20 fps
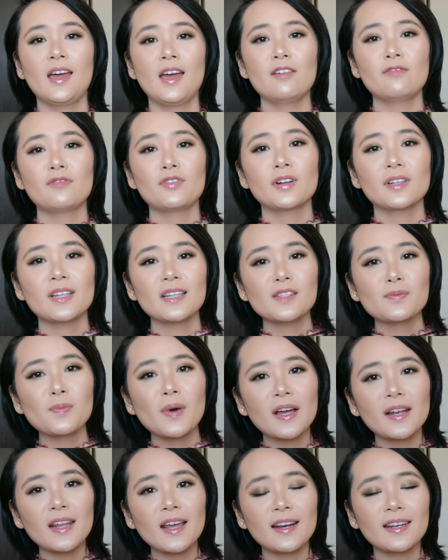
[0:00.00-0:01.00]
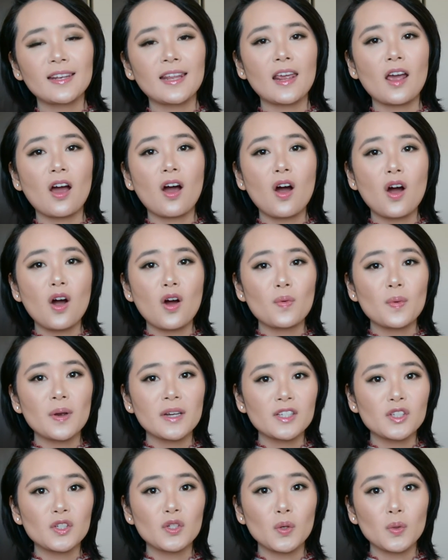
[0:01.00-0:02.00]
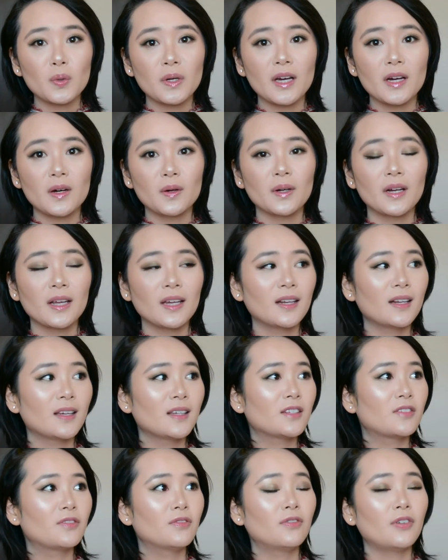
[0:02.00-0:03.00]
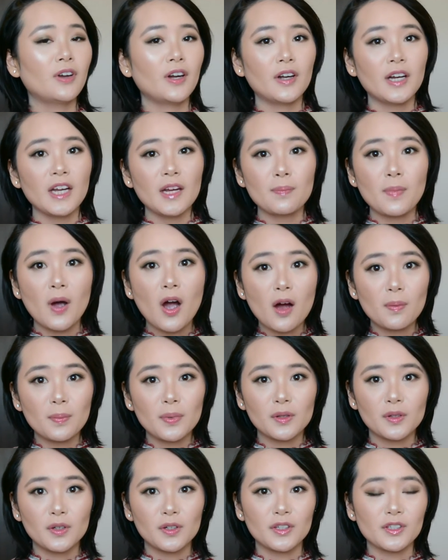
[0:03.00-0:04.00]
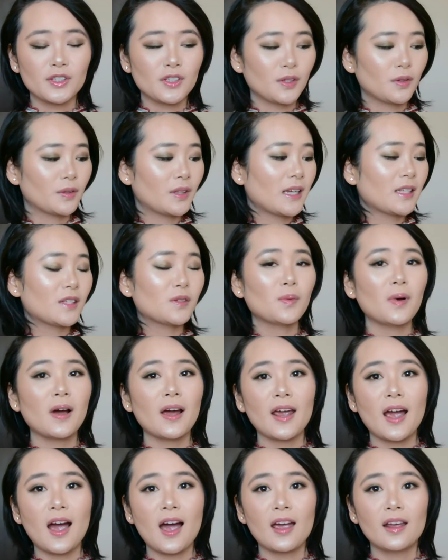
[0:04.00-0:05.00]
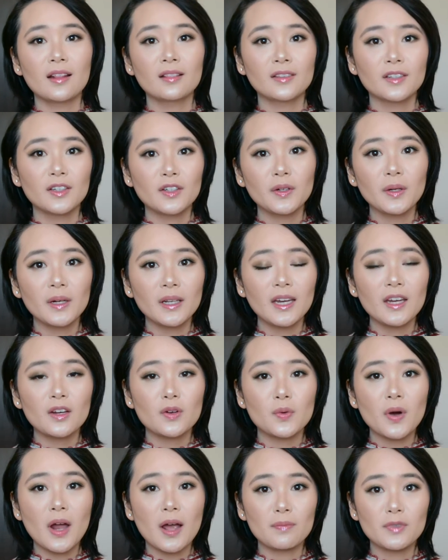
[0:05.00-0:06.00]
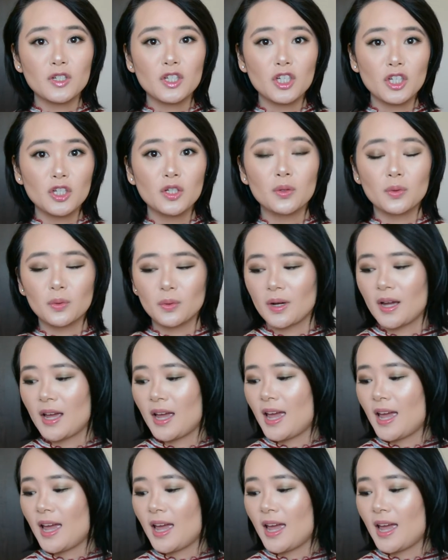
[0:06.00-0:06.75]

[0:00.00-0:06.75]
and for this product they always sold out it is very popular so that's why I literally grabbed two